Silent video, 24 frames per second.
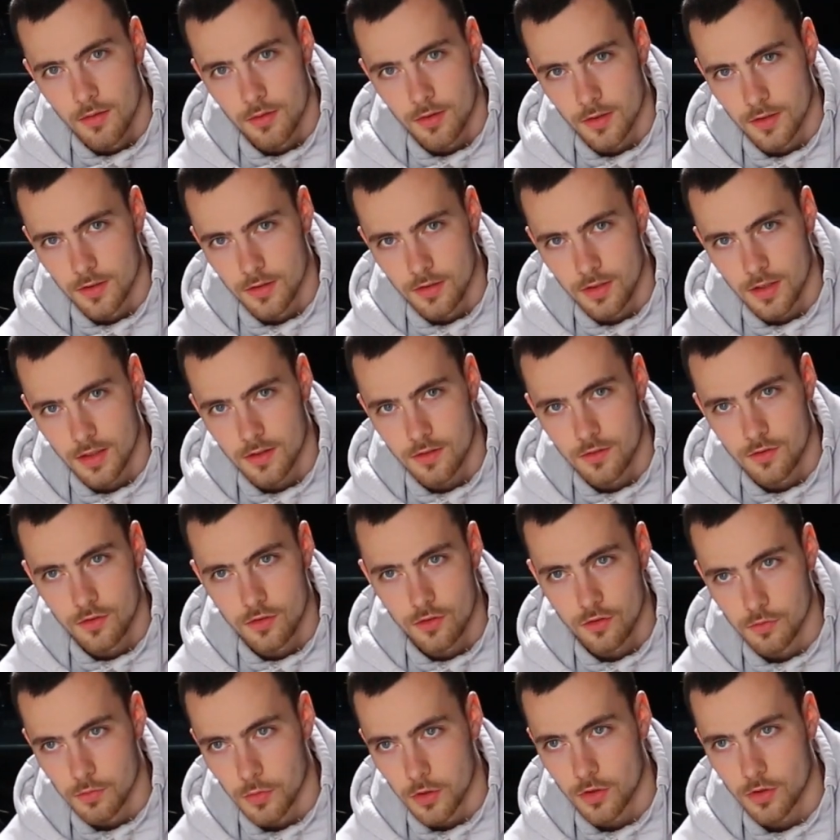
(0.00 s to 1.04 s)
gonna do that
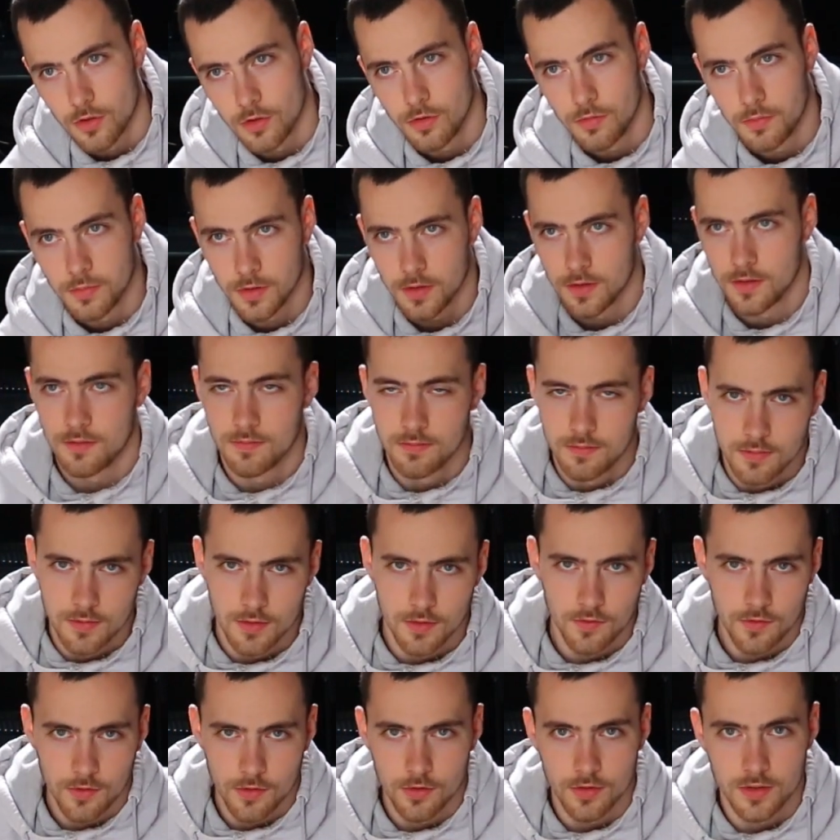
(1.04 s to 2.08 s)
tomorrow, but
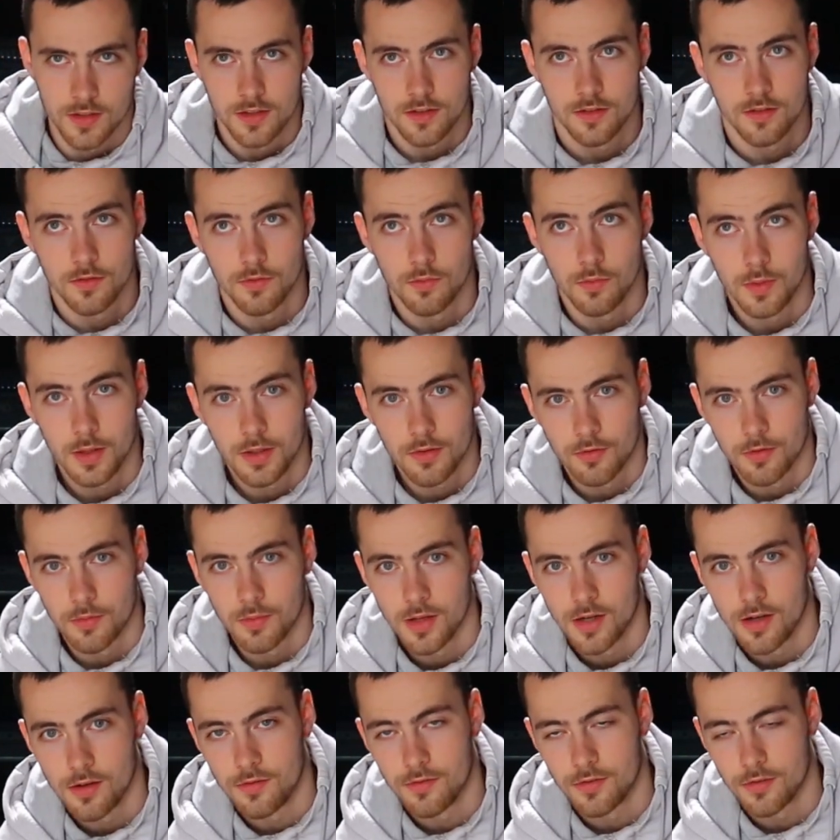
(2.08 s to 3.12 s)
of course it's a week from
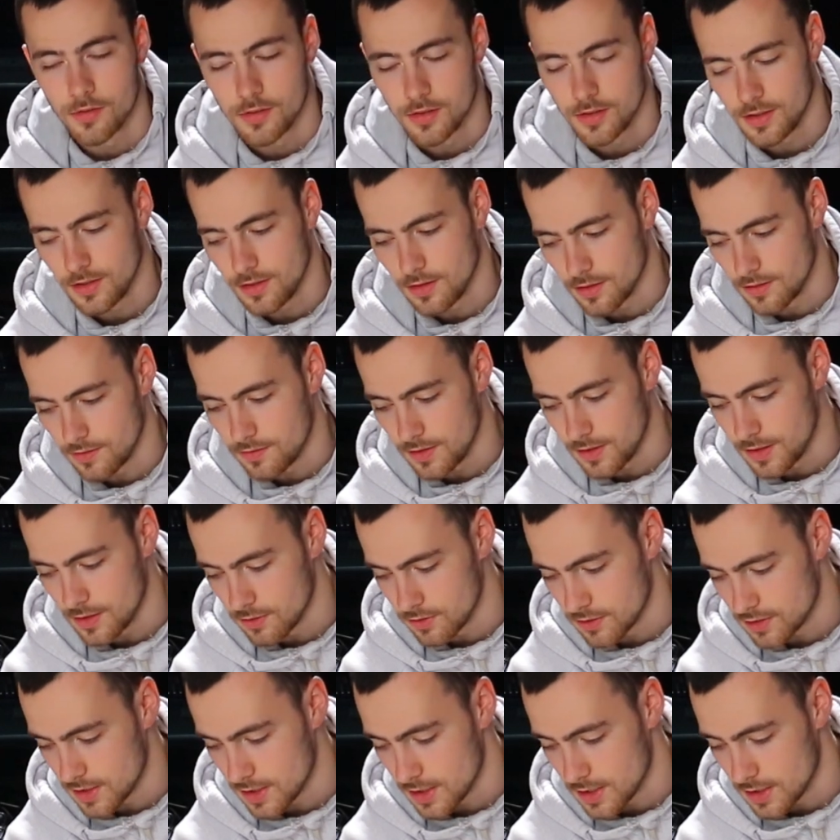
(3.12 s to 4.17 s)
now for the
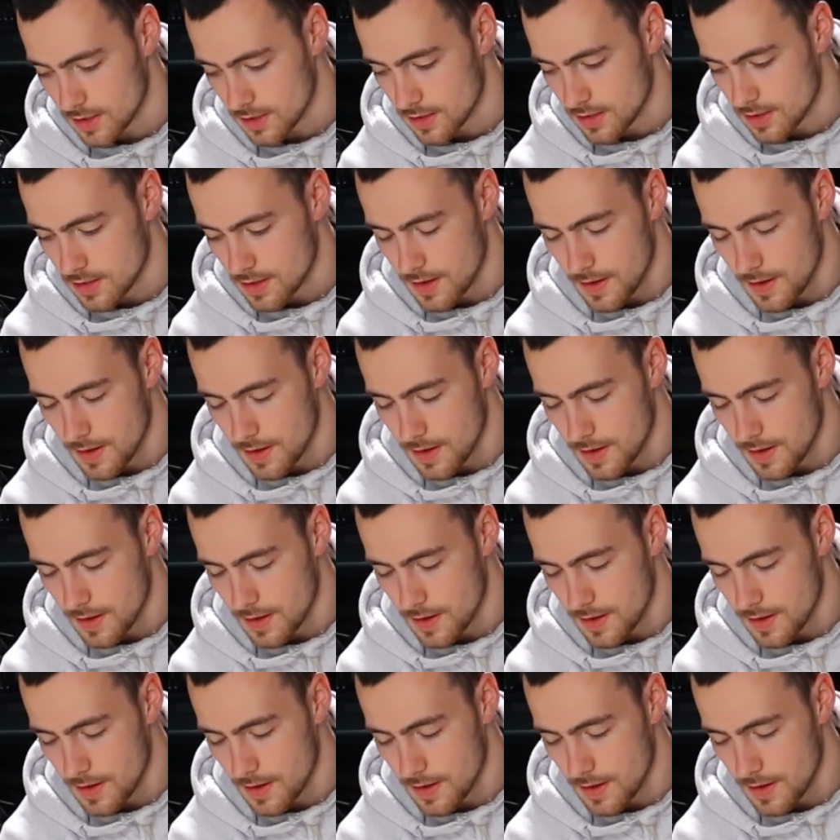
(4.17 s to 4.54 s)
video's sake.